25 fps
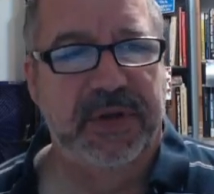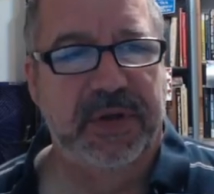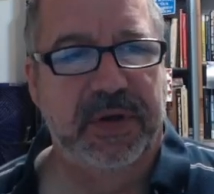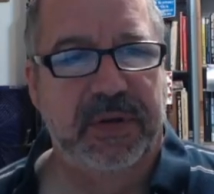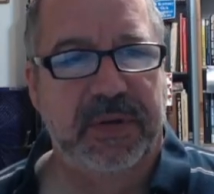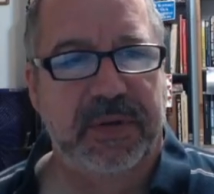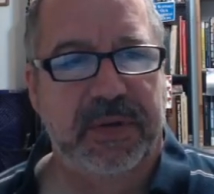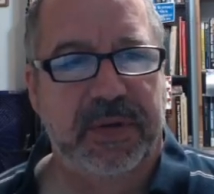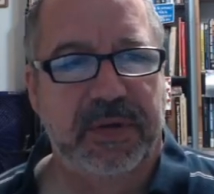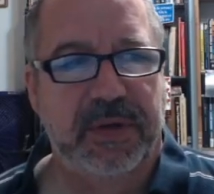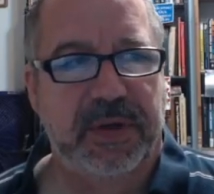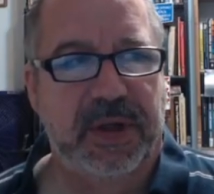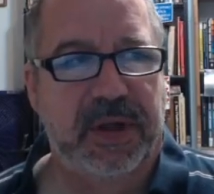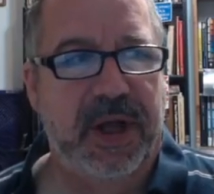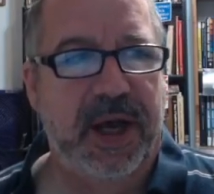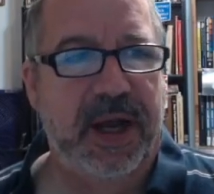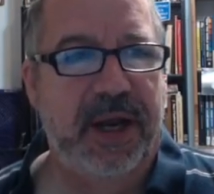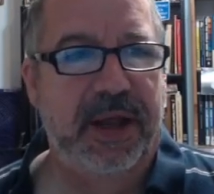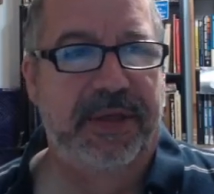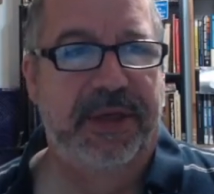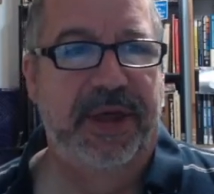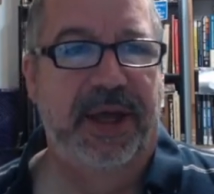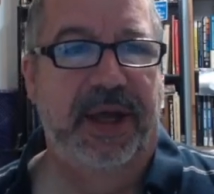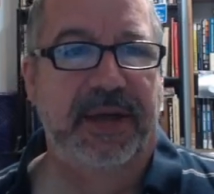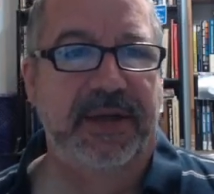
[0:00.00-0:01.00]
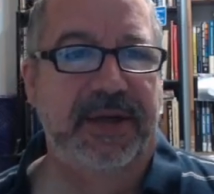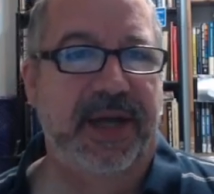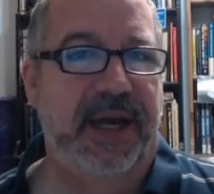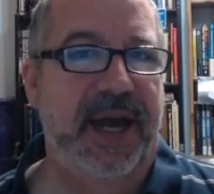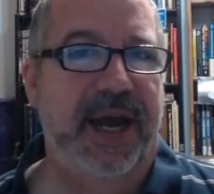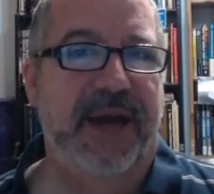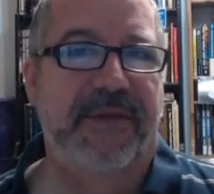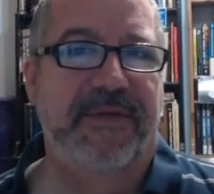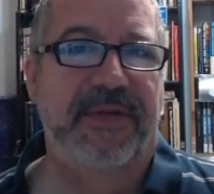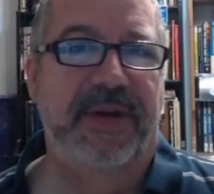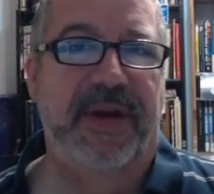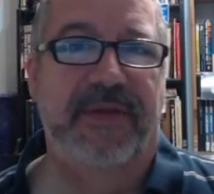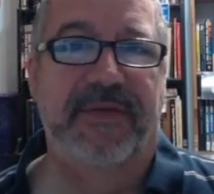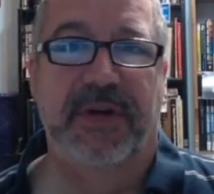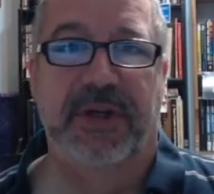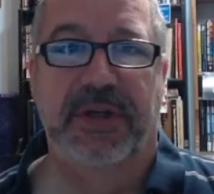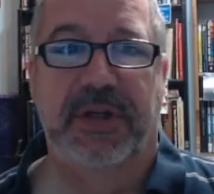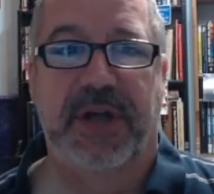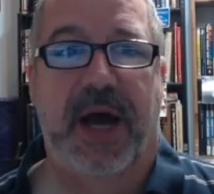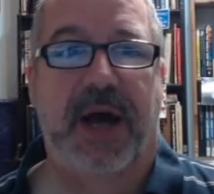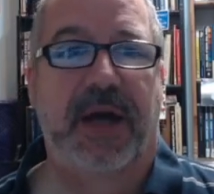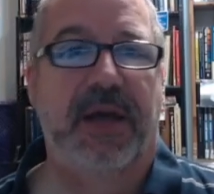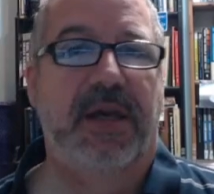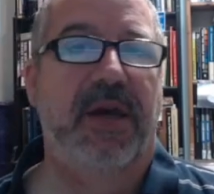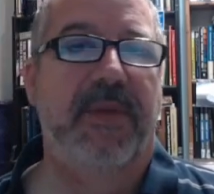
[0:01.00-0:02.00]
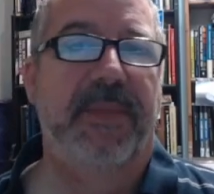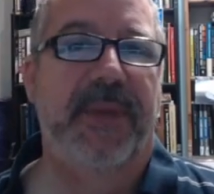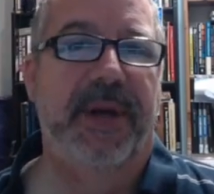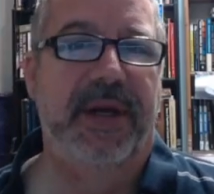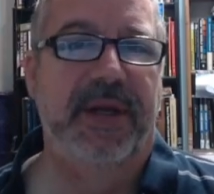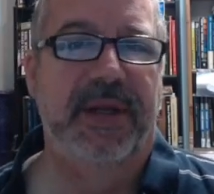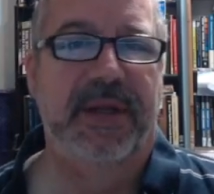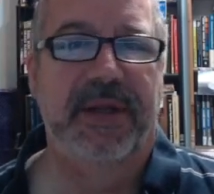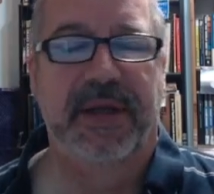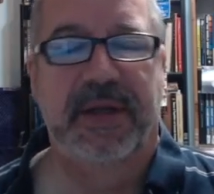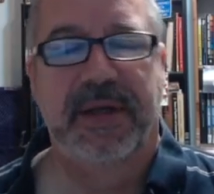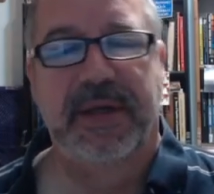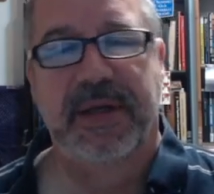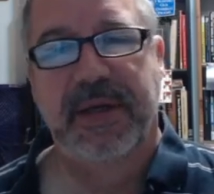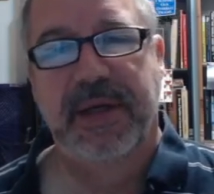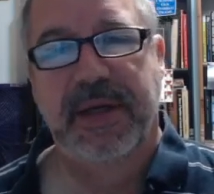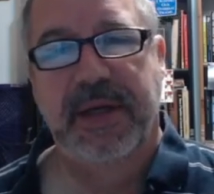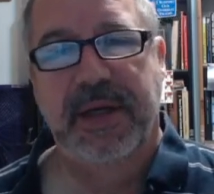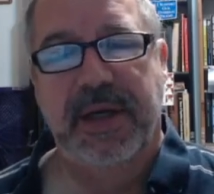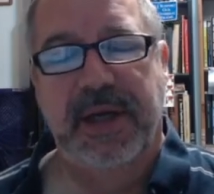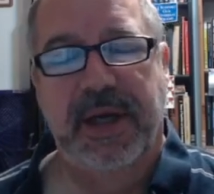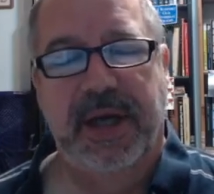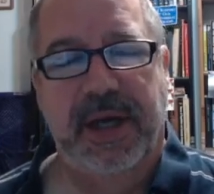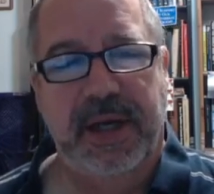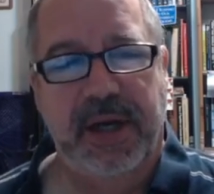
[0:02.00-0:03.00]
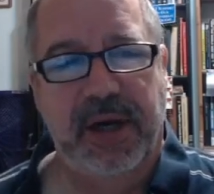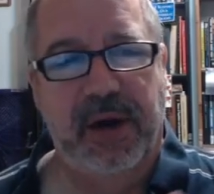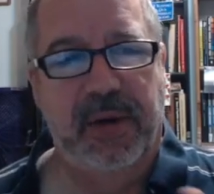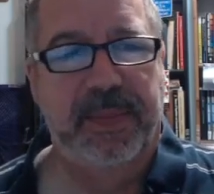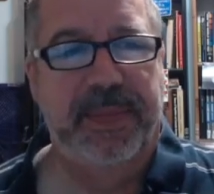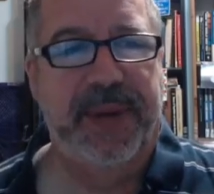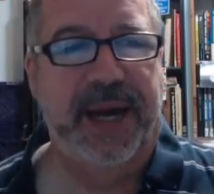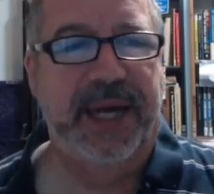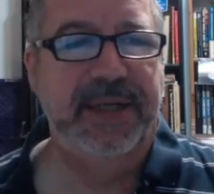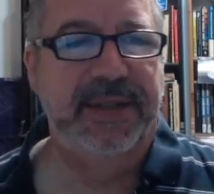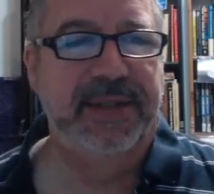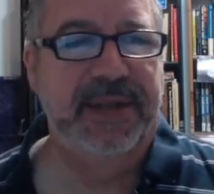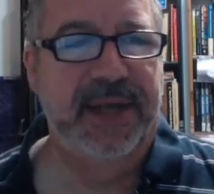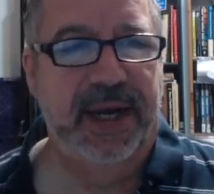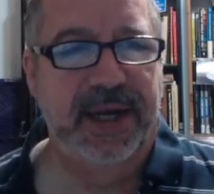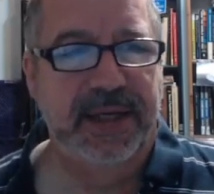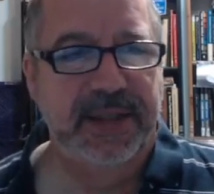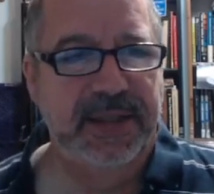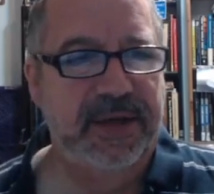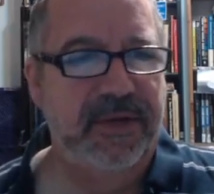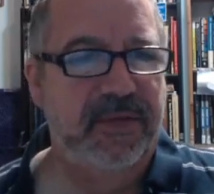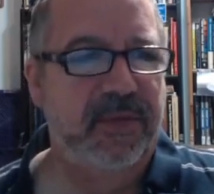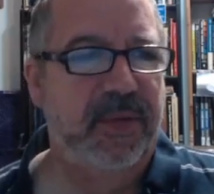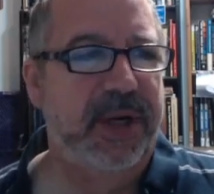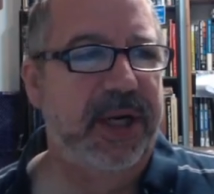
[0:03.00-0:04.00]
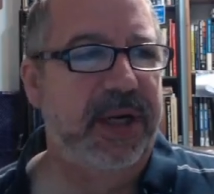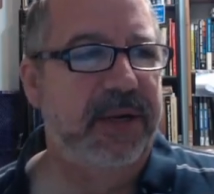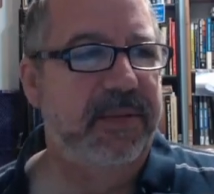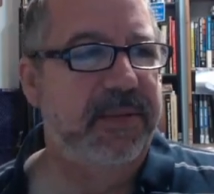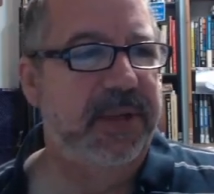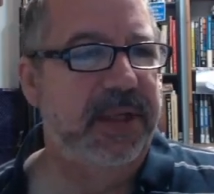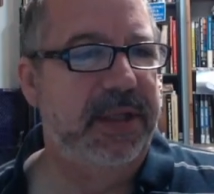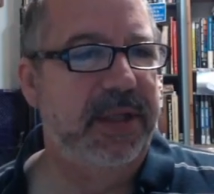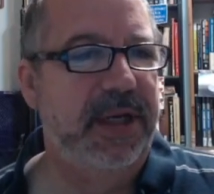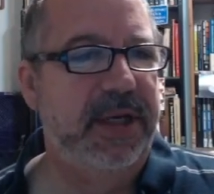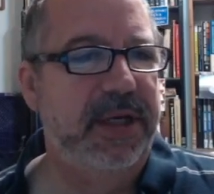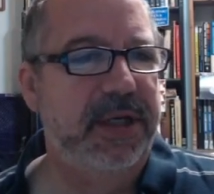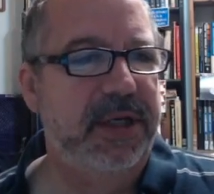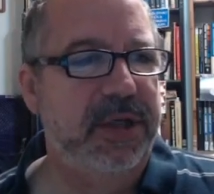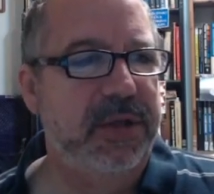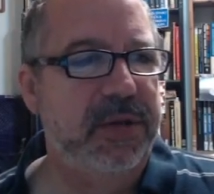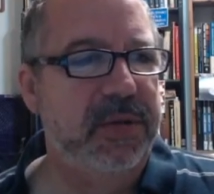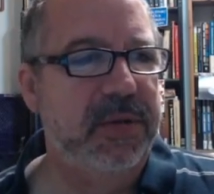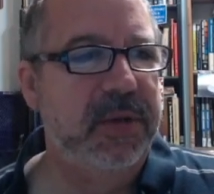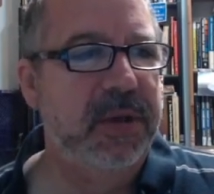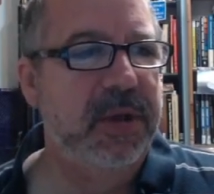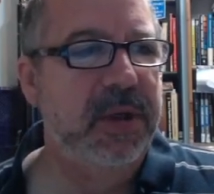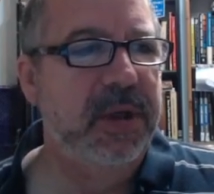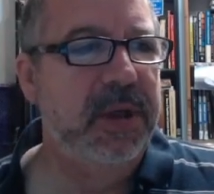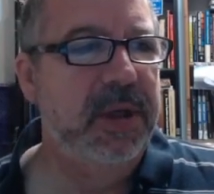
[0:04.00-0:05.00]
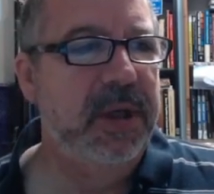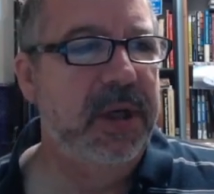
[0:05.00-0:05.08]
So there's a lot of things I have never documented the, uh, you know, bite sized of what what they do.